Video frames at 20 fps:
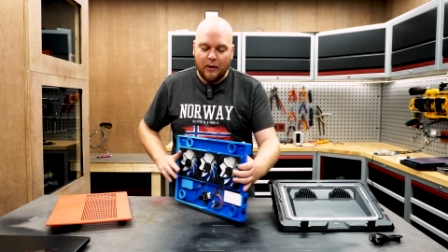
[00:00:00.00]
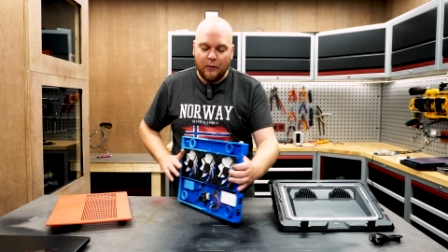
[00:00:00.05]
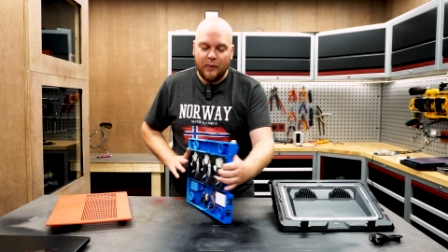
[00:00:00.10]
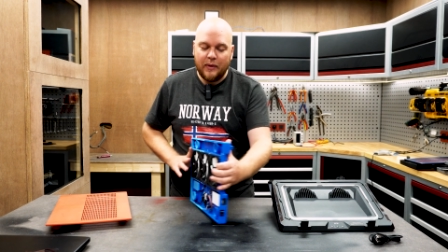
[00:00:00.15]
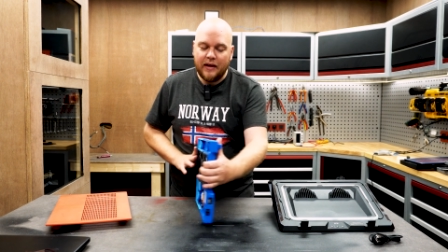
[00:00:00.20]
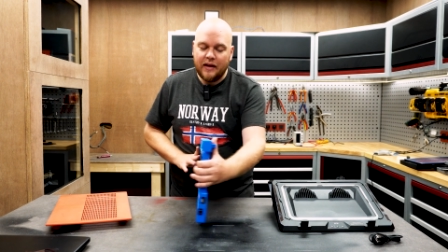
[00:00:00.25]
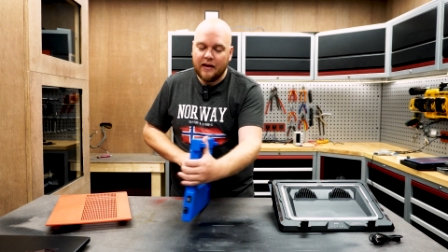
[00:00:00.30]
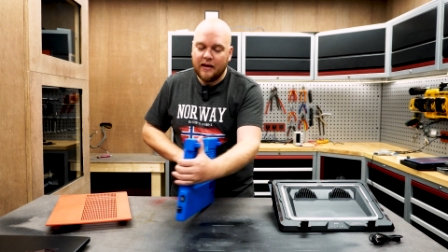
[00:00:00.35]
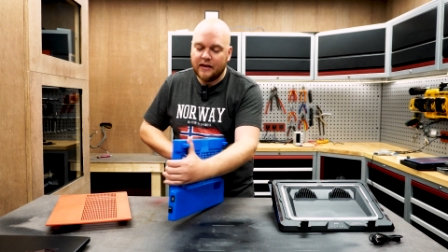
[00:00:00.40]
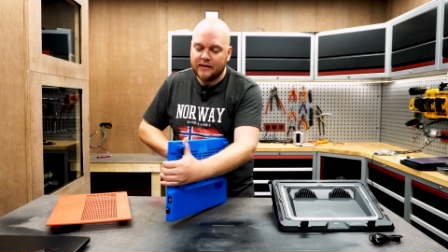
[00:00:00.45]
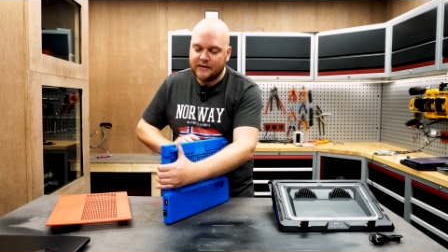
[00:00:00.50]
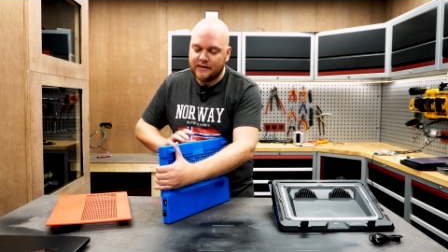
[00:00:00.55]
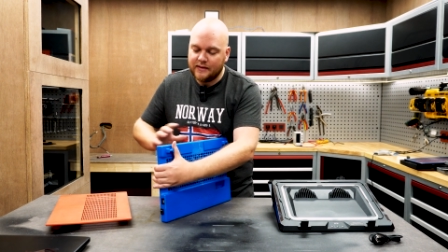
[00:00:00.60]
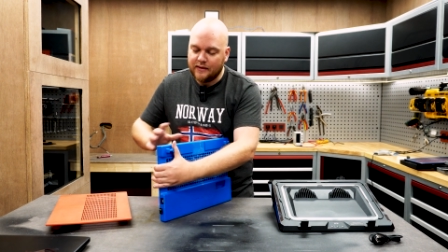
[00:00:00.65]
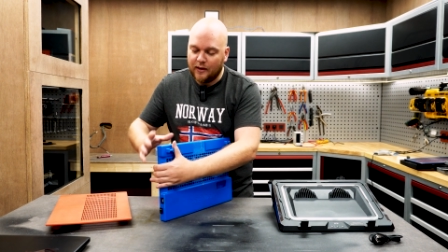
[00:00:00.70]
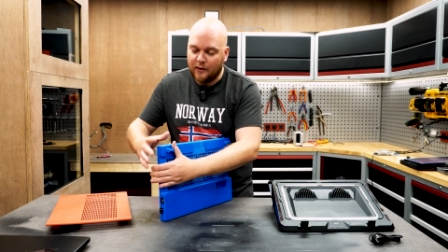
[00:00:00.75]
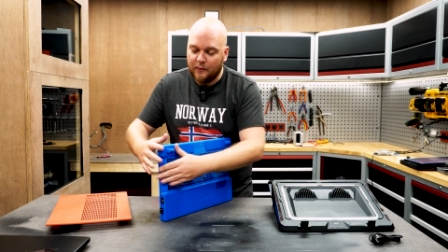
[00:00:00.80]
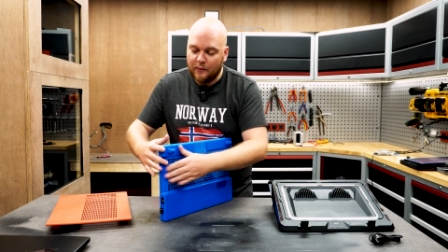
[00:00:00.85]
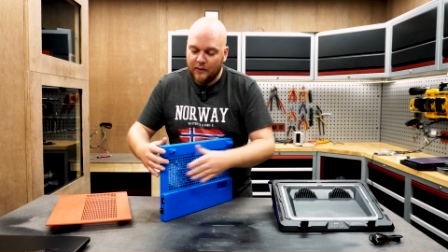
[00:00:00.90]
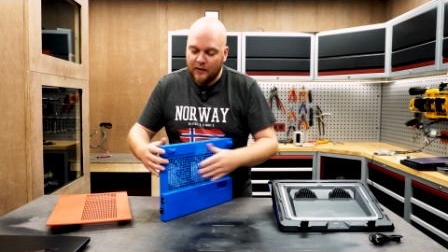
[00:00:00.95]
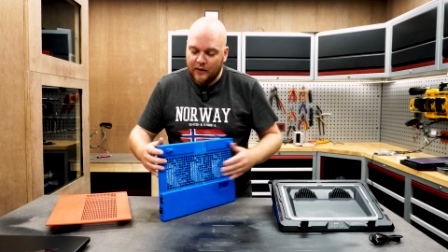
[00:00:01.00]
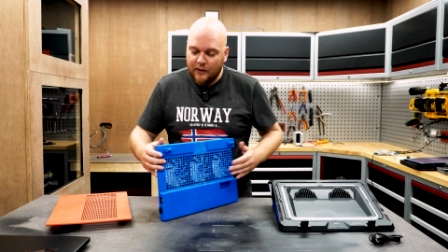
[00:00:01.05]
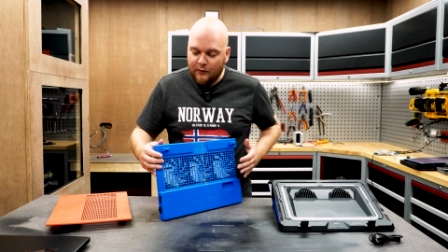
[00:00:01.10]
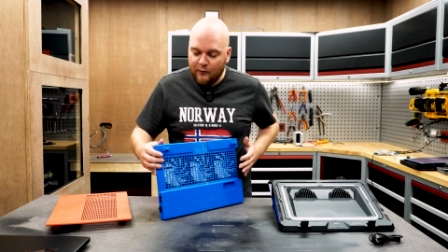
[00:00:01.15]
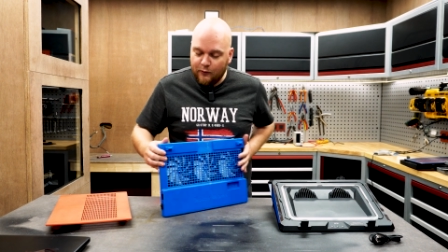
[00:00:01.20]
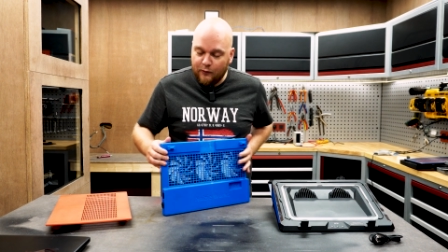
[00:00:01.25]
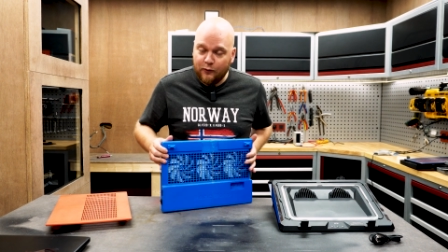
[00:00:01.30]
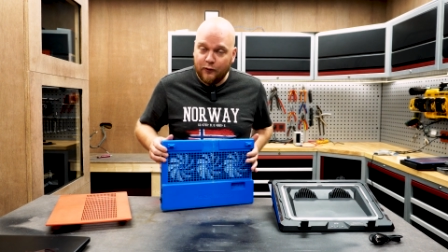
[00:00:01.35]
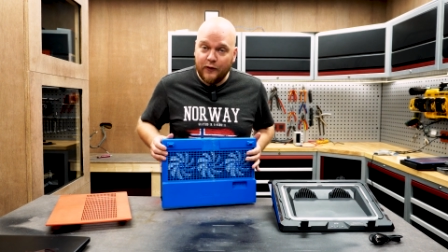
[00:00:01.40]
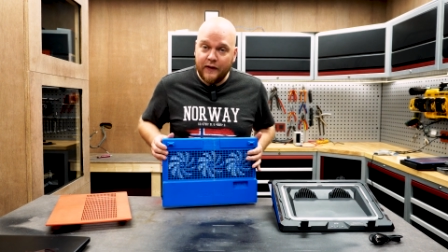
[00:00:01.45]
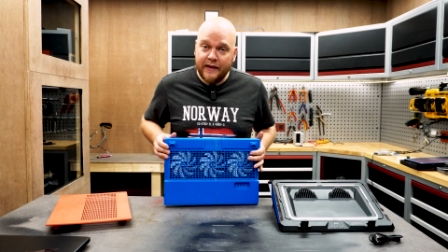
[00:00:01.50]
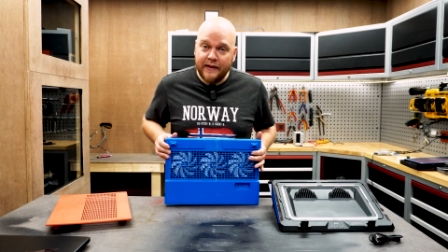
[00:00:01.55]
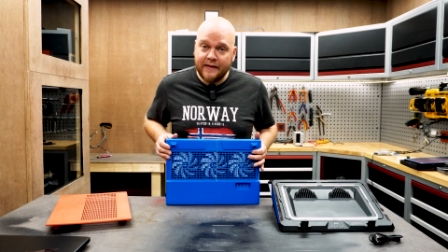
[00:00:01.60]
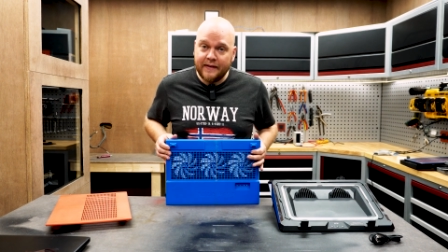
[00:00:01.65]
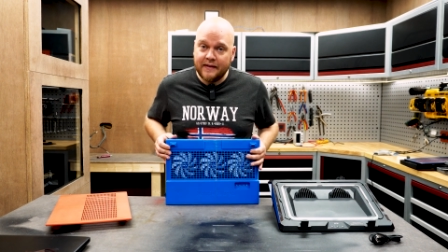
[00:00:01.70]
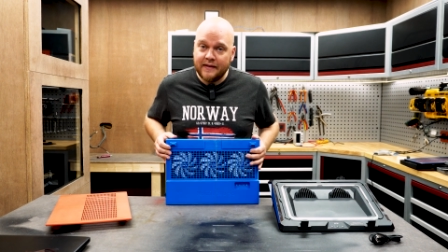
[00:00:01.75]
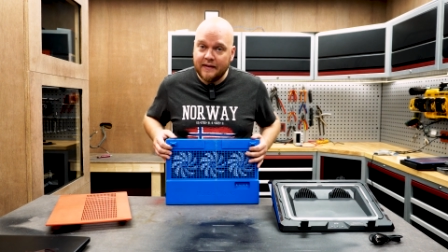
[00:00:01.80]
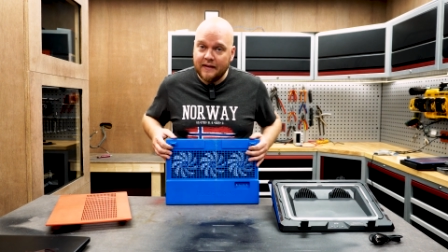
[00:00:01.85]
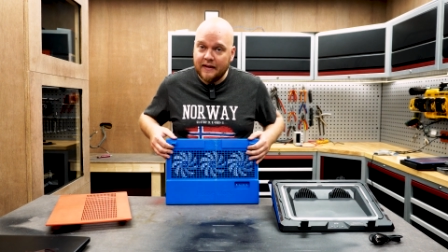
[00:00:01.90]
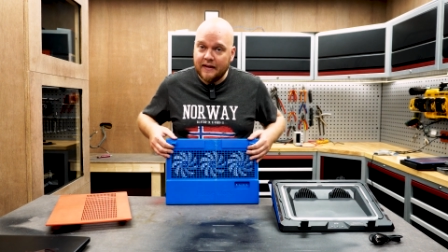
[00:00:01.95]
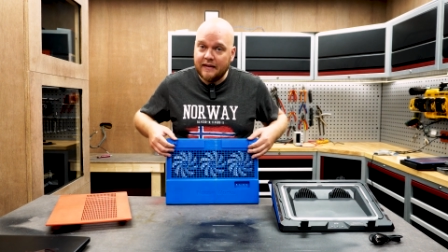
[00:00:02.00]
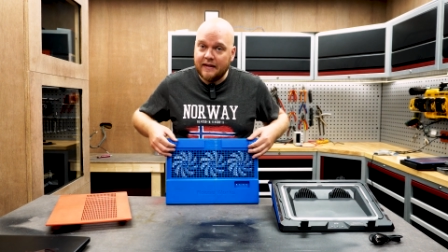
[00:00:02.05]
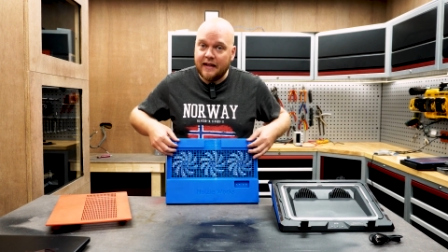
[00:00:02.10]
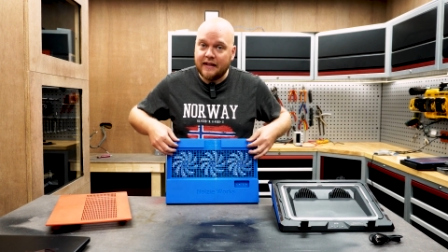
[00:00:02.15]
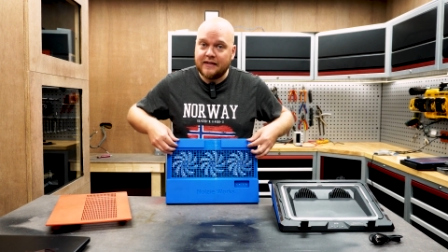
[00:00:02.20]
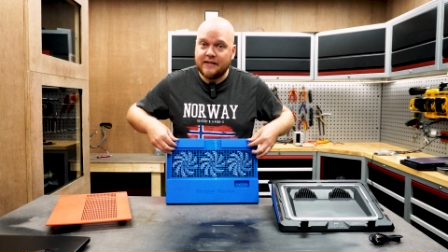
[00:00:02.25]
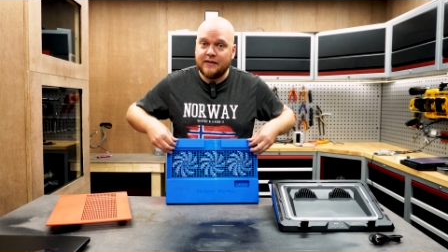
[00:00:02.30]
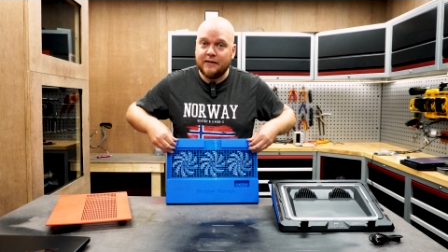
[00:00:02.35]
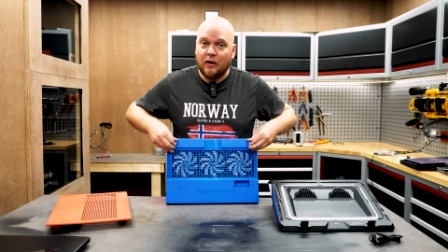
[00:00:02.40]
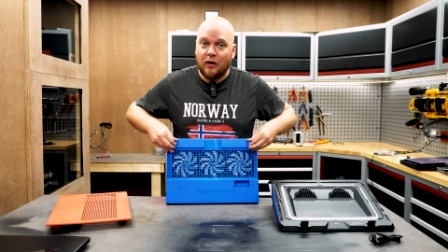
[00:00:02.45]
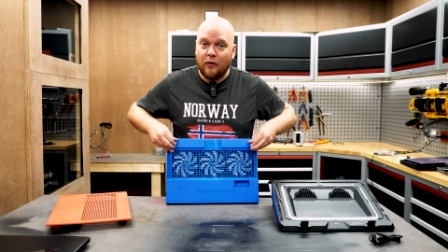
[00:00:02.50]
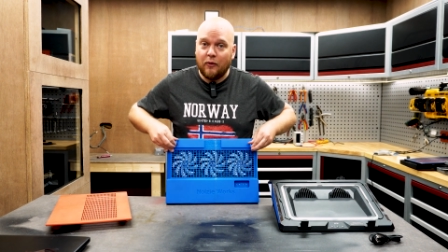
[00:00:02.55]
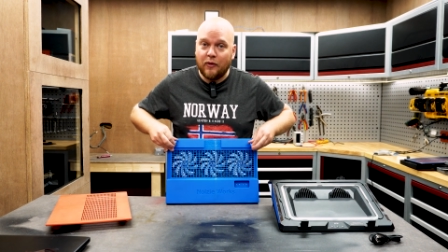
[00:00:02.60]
We got some feet that's